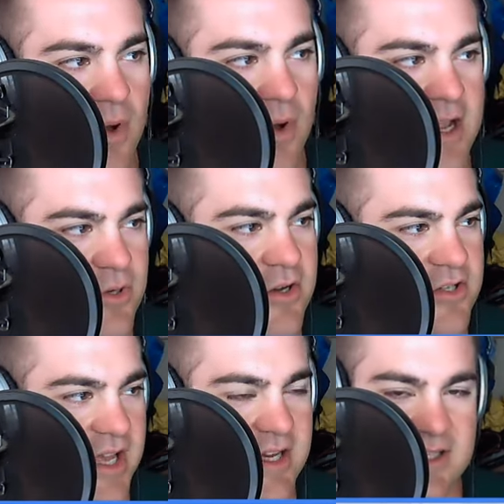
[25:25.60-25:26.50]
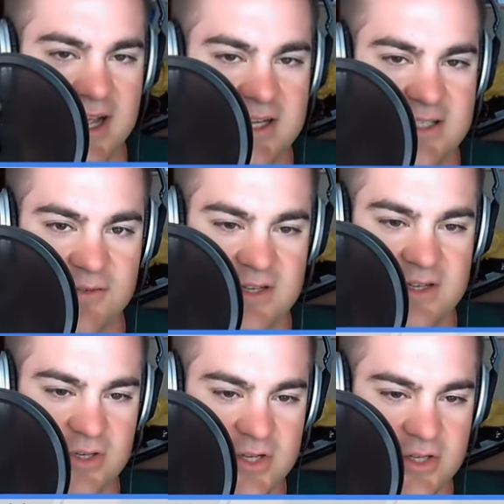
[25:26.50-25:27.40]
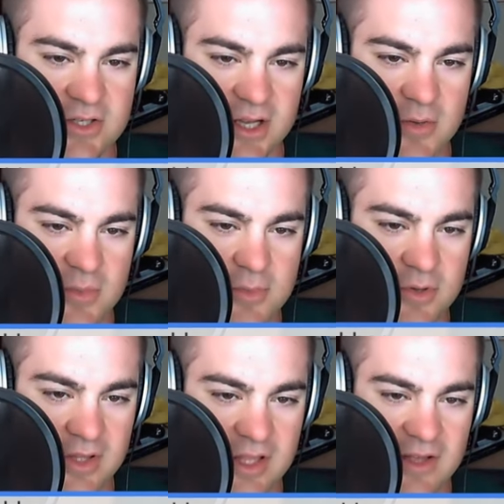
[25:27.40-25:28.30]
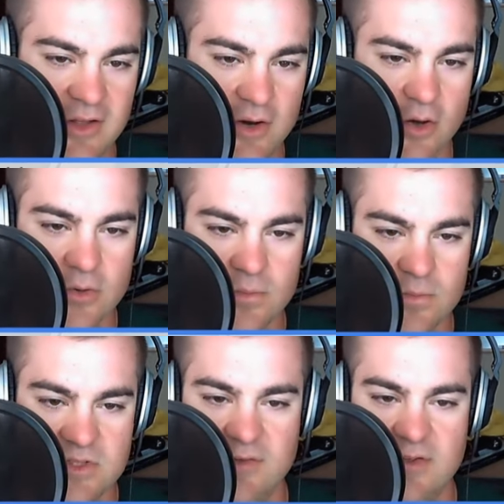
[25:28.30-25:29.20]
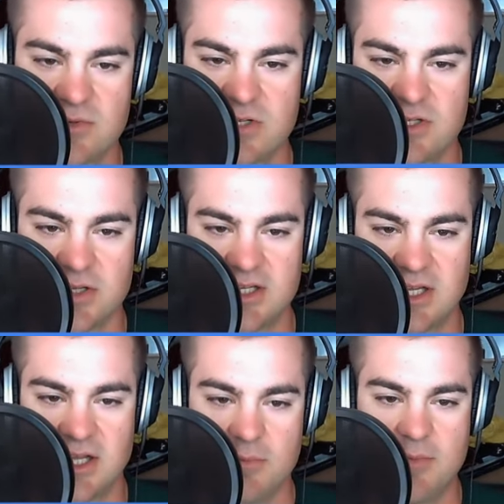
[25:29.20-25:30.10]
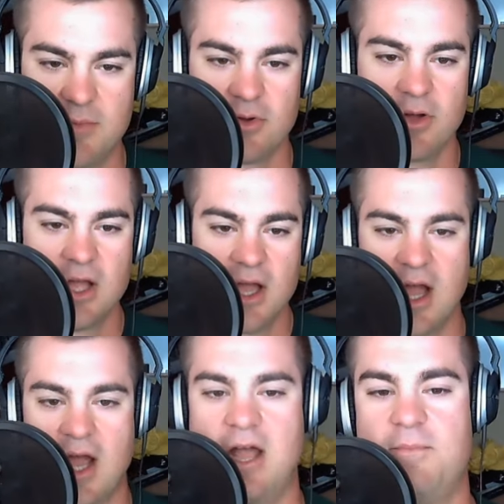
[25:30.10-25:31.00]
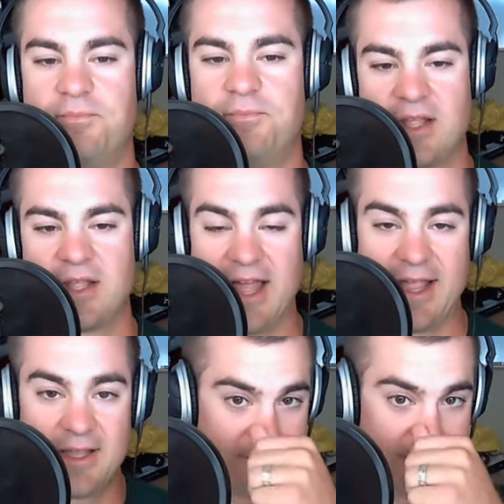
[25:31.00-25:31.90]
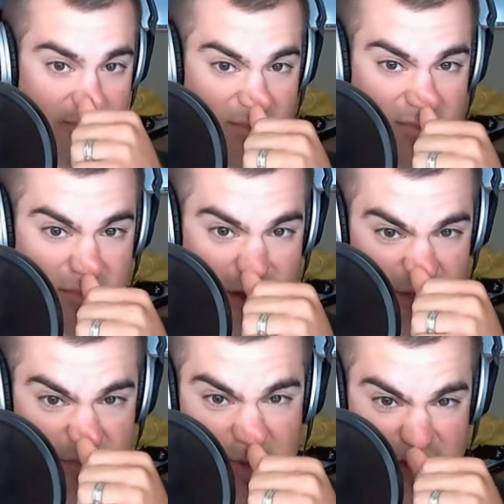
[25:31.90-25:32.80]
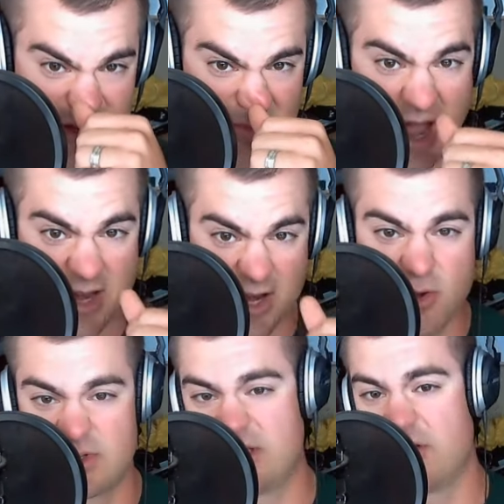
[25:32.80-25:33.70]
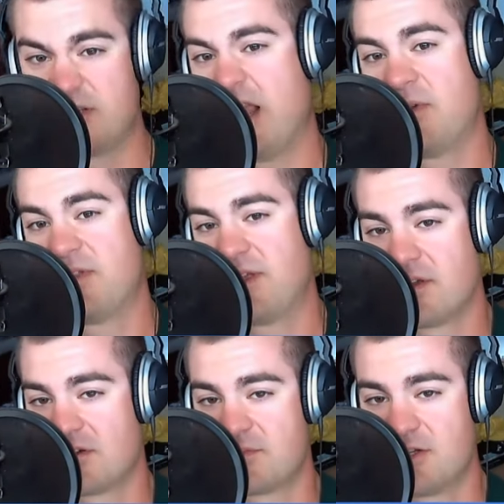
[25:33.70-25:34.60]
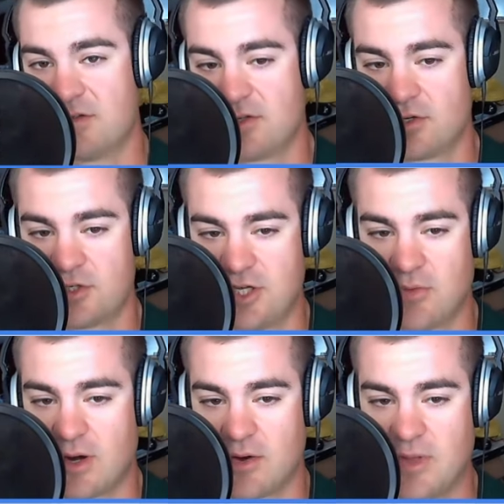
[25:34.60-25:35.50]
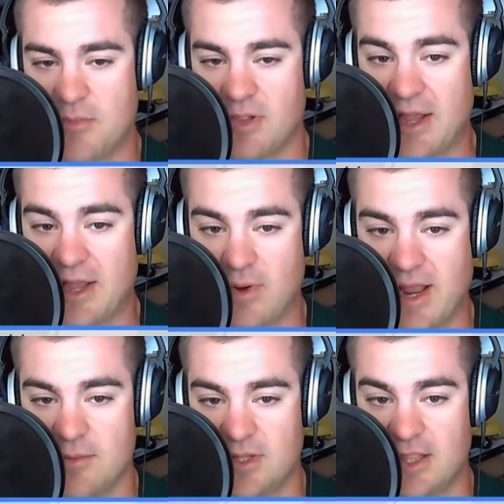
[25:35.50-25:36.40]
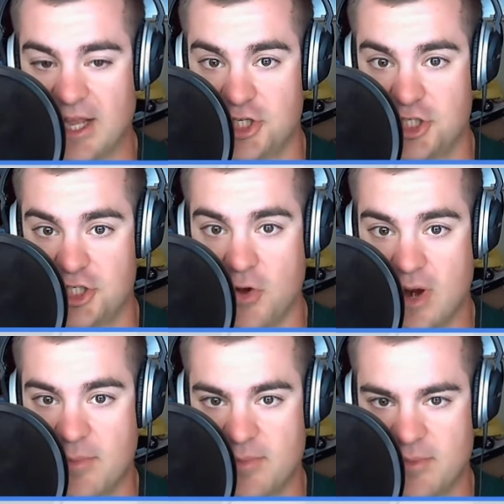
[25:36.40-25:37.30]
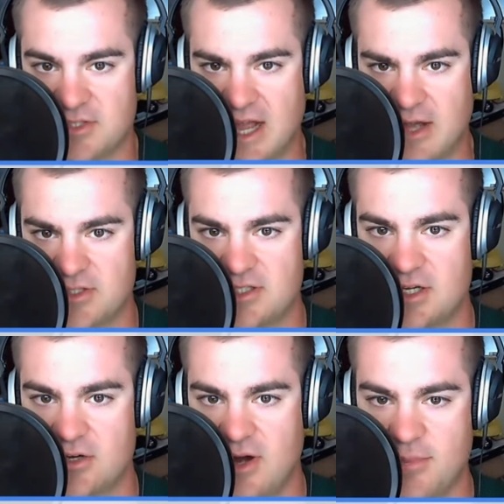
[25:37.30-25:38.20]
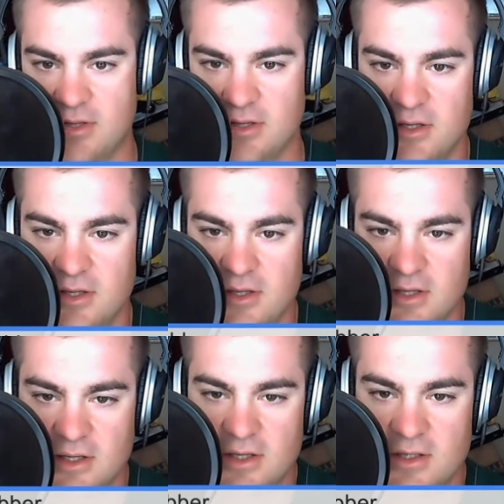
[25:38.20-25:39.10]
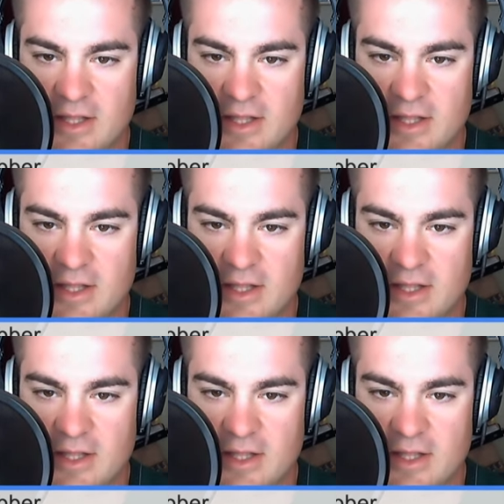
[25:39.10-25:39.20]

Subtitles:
do understand is yes, if it's resulting in people leaving their homes, if it's resulting in people, like there's been I know associated with it, there's been shit where people like randomly like showed up at people's houses and crap. Like,